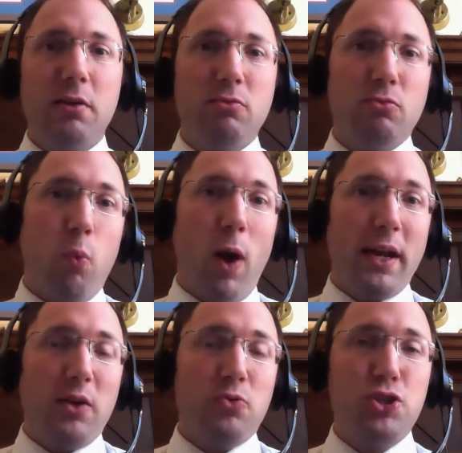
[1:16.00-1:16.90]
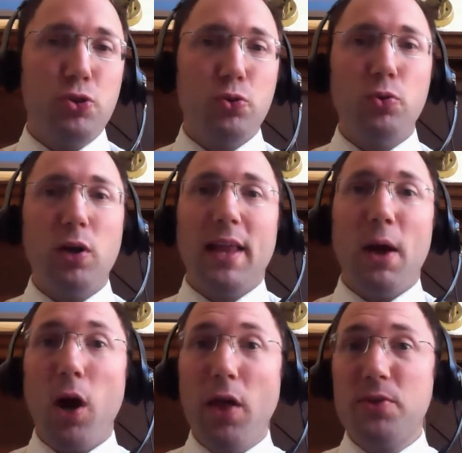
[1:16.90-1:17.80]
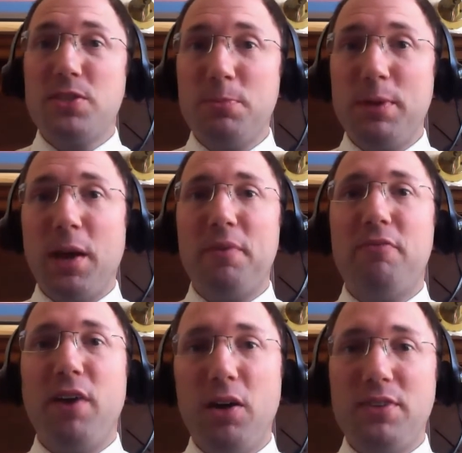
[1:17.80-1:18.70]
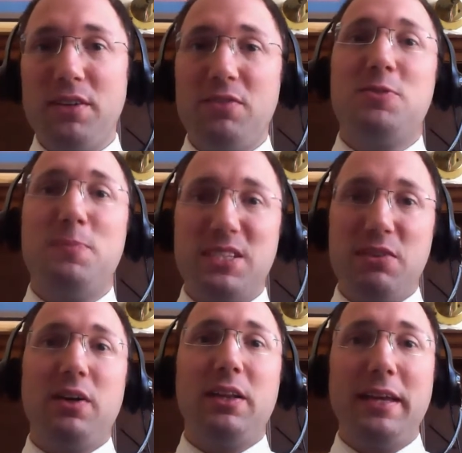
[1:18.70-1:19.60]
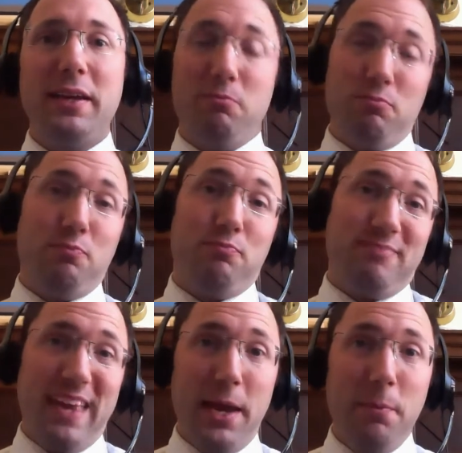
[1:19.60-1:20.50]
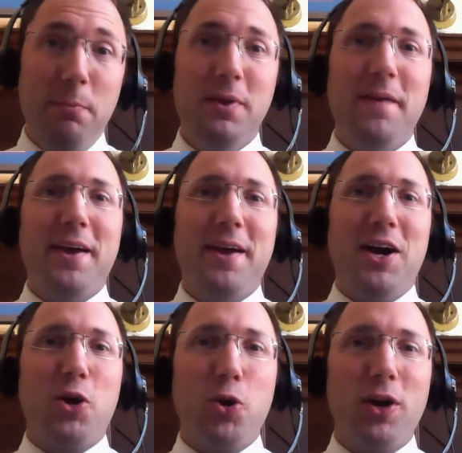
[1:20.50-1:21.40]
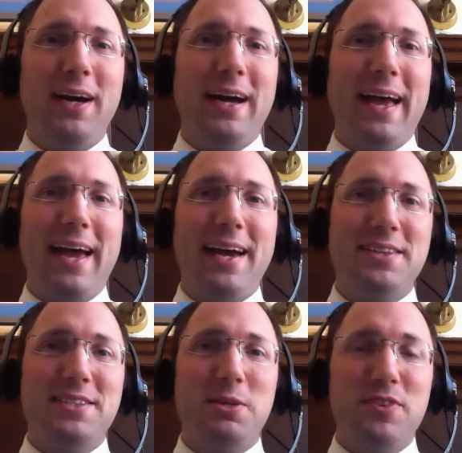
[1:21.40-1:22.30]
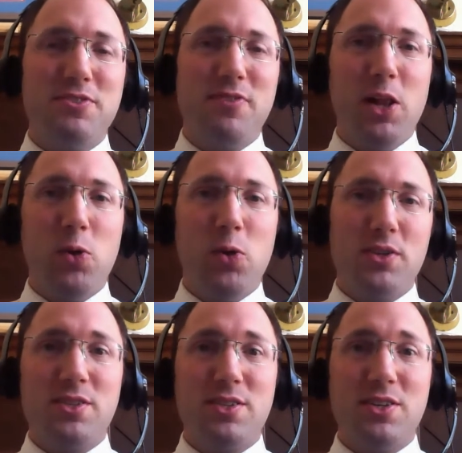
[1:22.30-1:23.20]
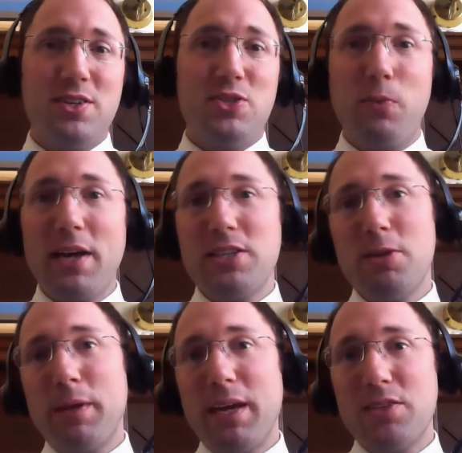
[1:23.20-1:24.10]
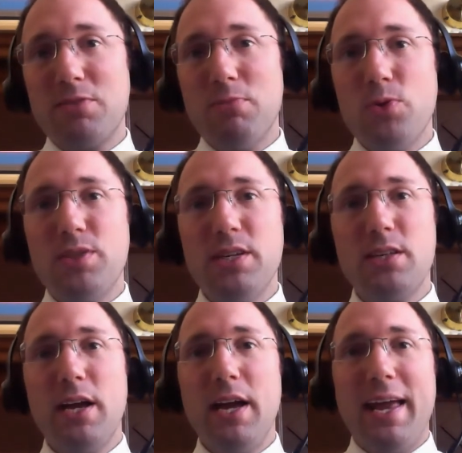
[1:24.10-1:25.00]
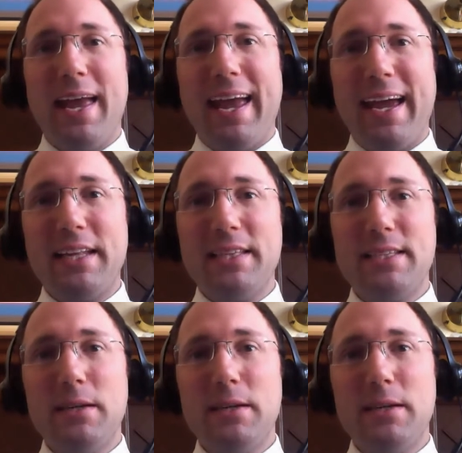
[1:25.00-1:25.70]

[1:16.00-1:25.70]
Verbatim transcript: Why don't you allow others to become involved and specifically him, uh, Korach, and some of his followers. And so they rise up against Moses, and